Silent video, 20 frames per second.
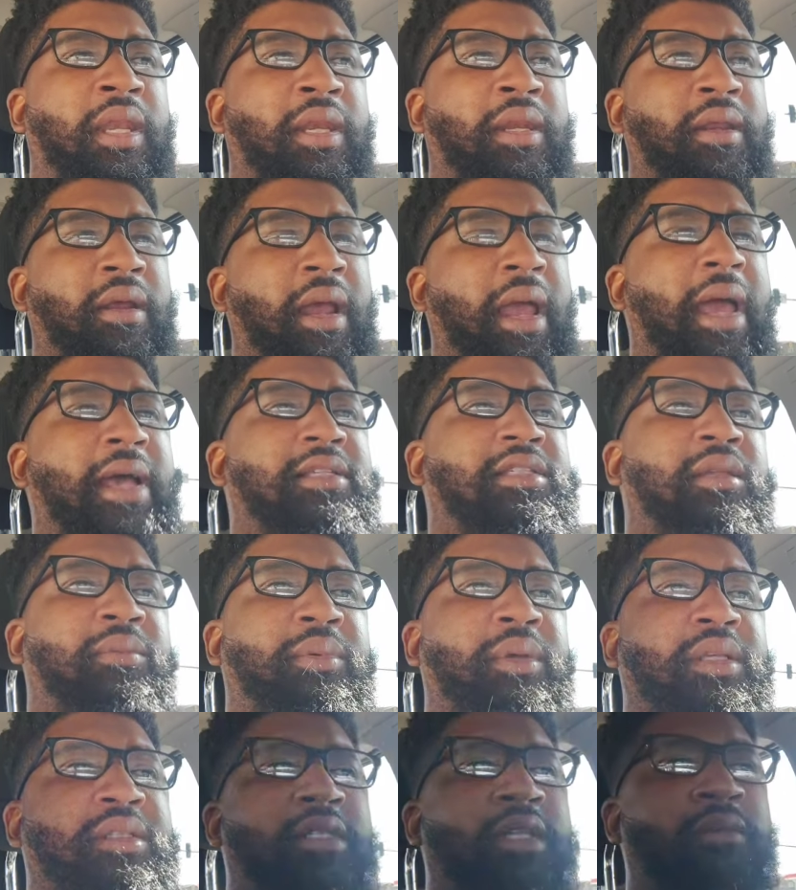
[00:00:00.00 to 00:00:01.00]
there has to
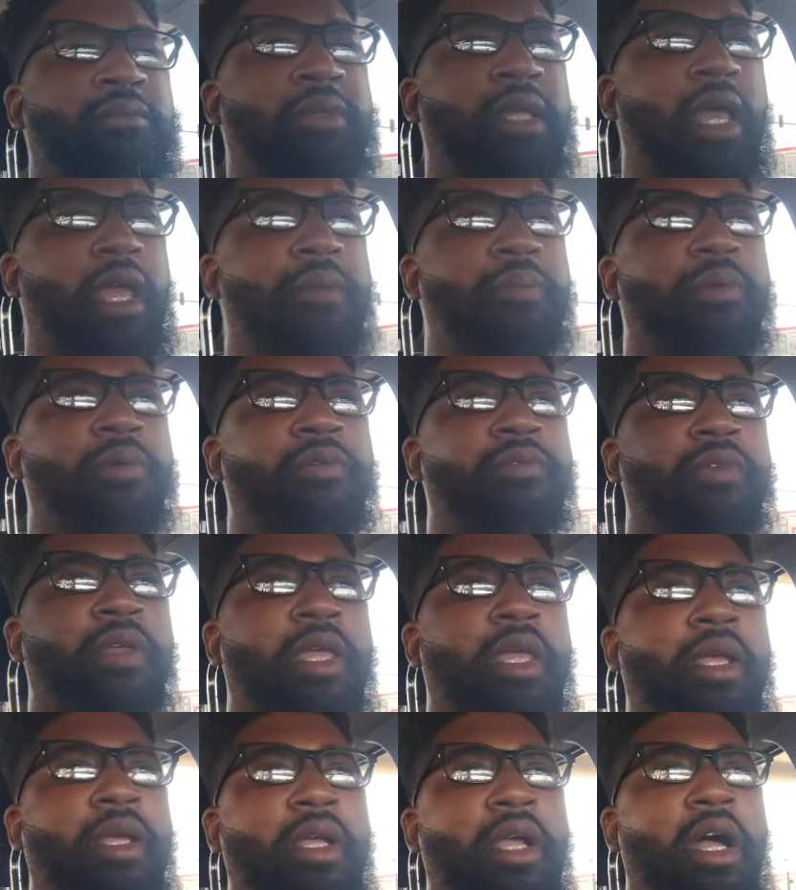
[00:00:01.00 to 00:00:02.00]
be some type of
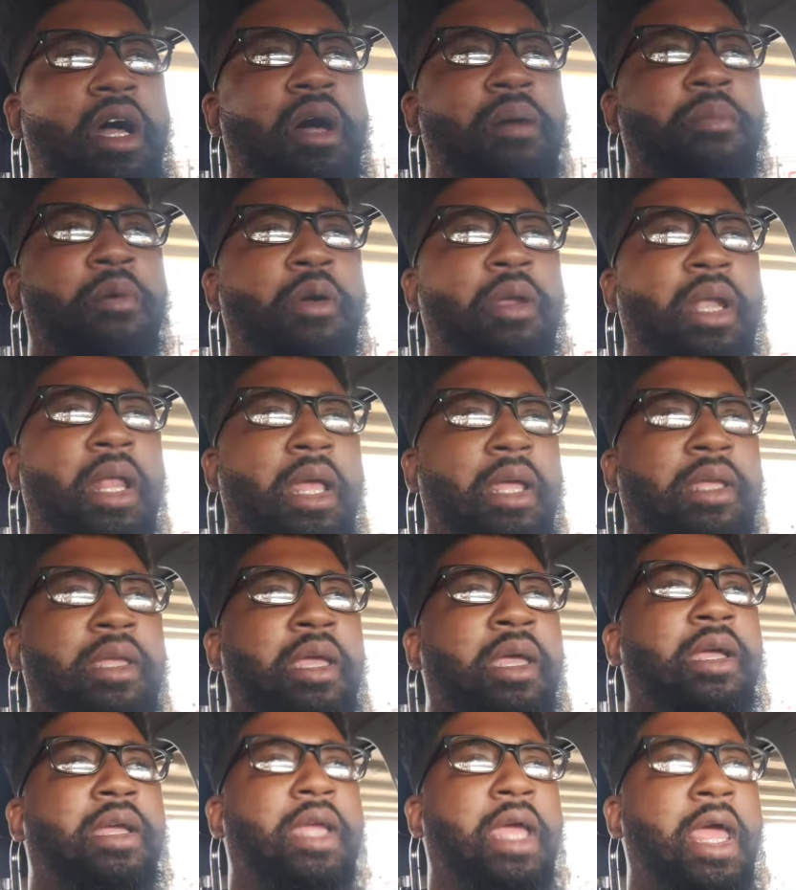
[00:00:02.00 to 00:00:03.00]
income or, like,
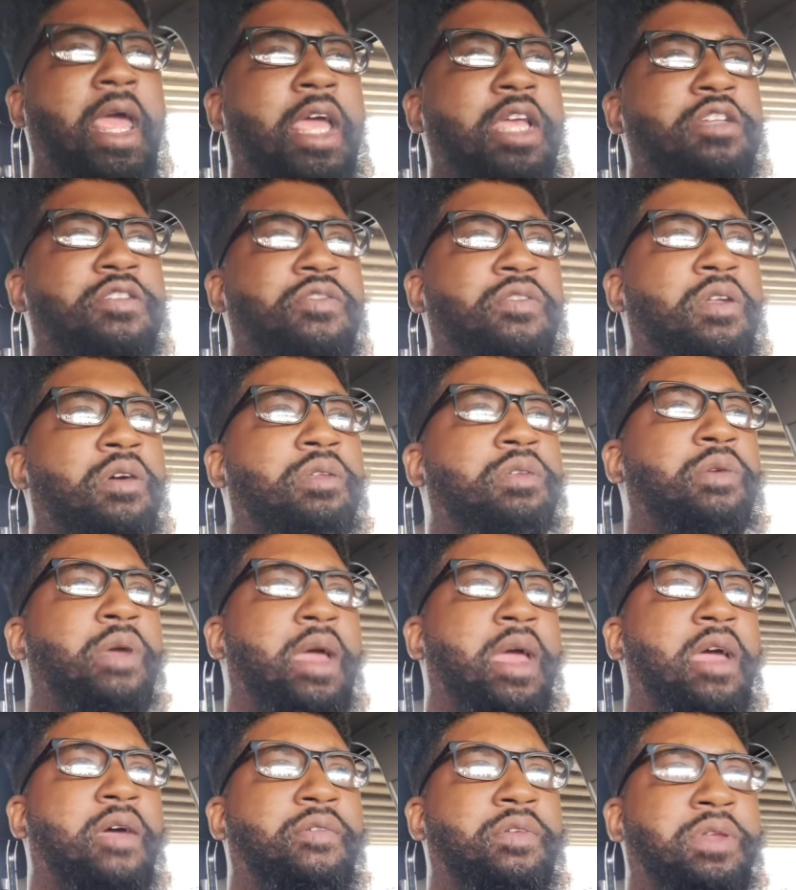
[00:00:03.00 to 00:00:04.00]
cash flow you
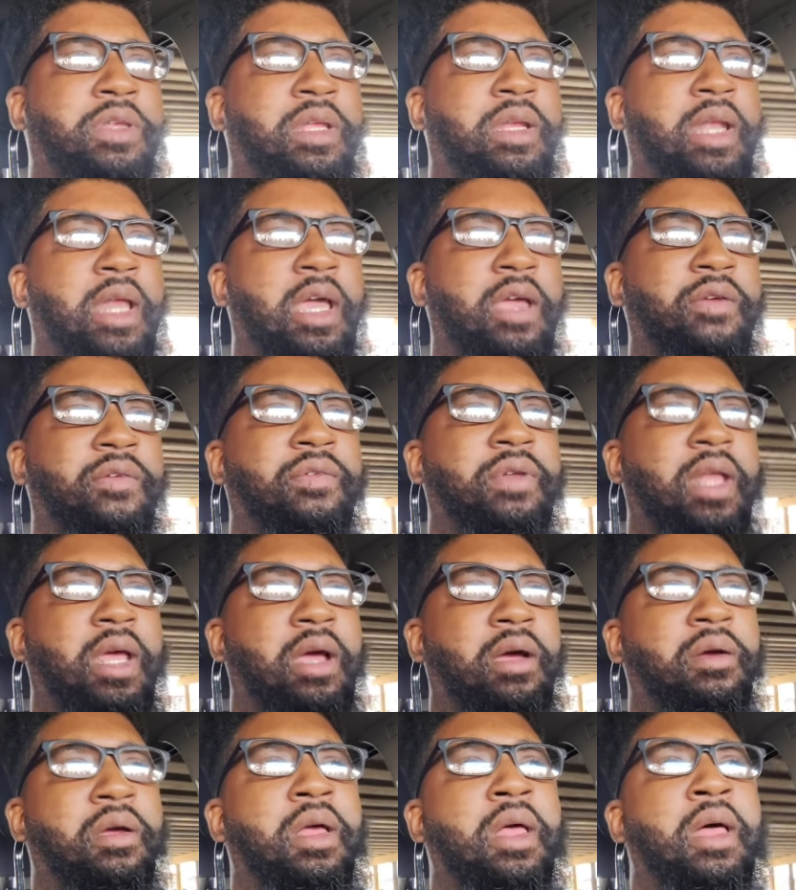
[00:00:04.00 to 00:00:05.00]
have in your life.
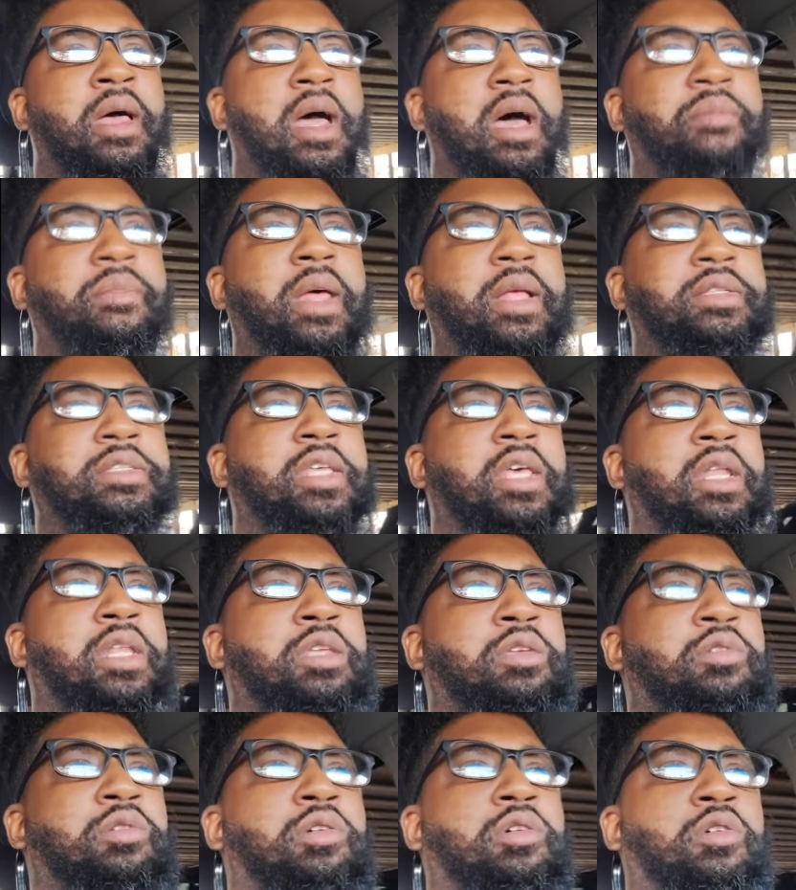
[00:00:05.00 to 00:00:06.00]
Now, I'm not
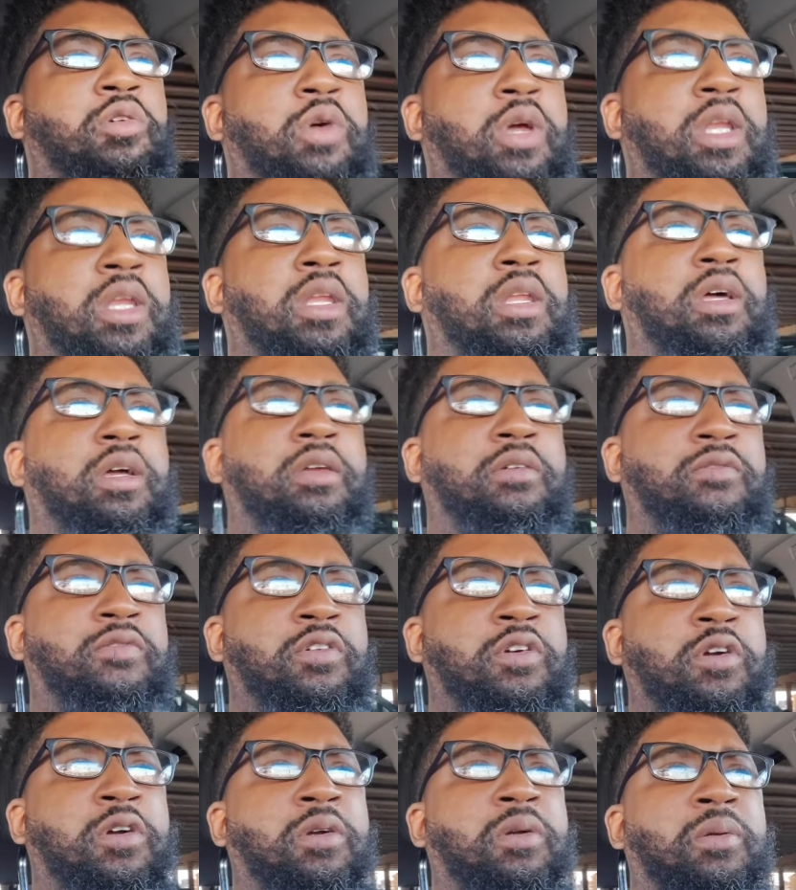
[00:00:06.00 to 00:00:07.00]
telling you to quit looking
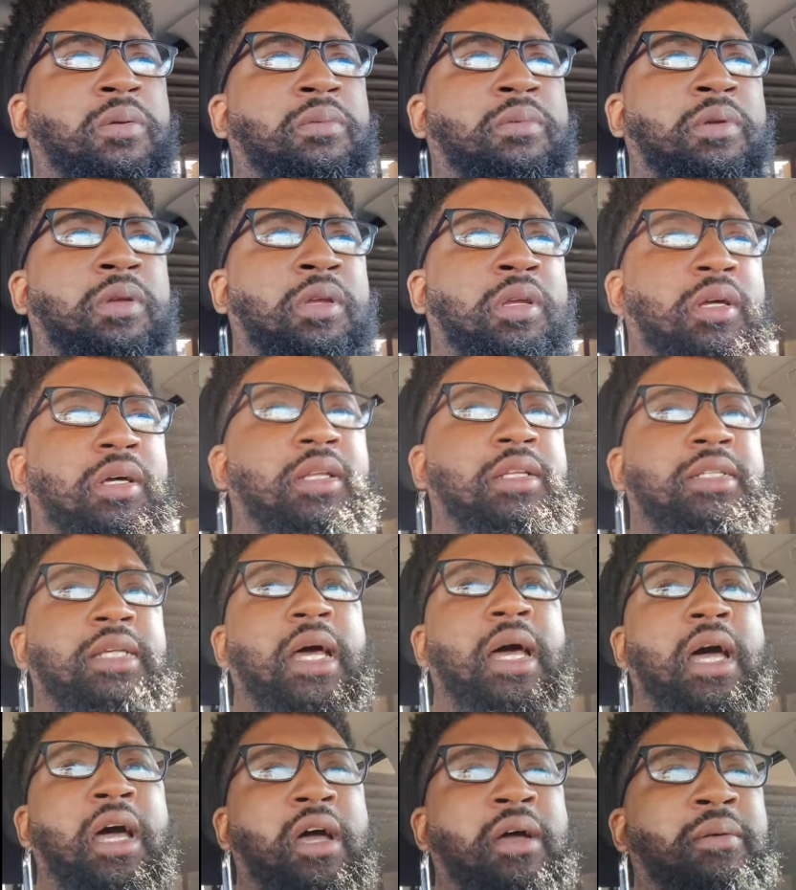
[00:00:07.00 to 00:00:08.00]
for a
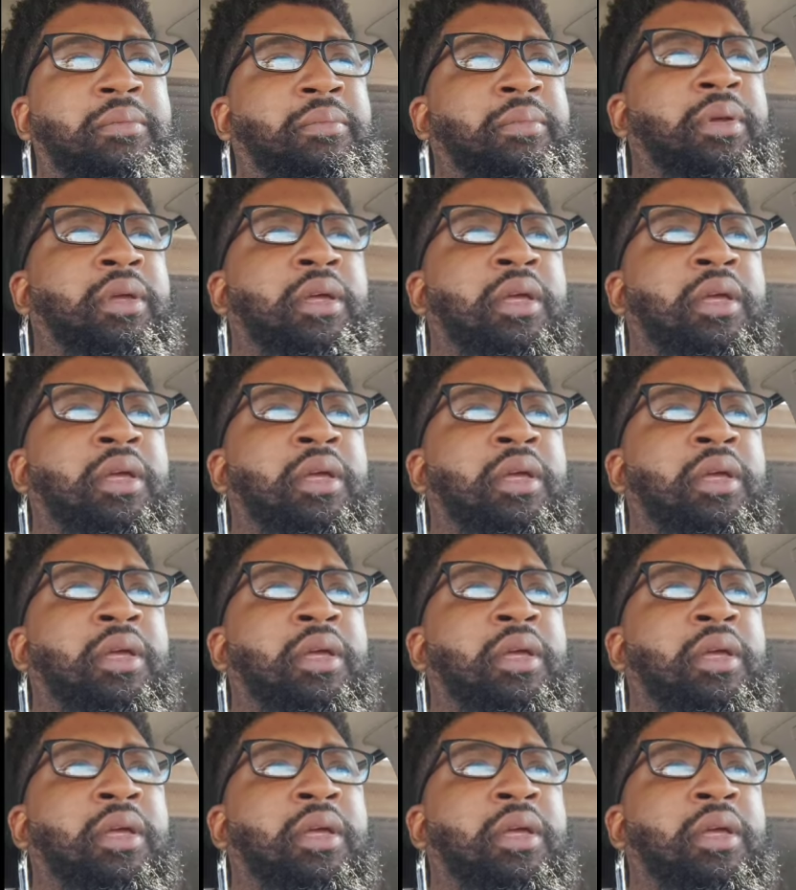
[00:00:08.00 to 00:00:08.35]
job.